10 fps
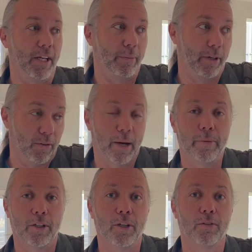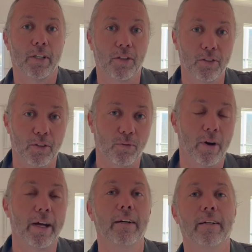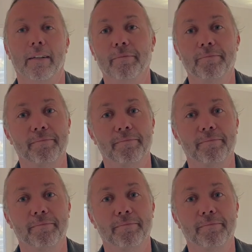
I'm going to grab their coattails and ride on in.